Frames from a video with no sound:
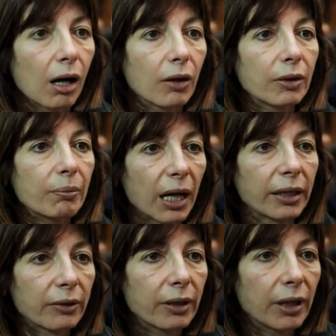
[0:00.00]
On the
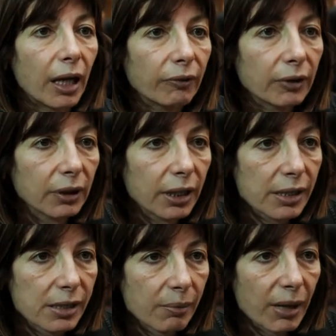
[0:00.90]
micro level,
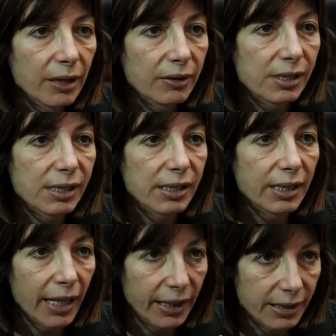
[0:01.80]
it's about
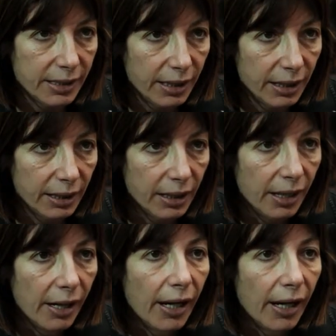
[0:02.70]
selecting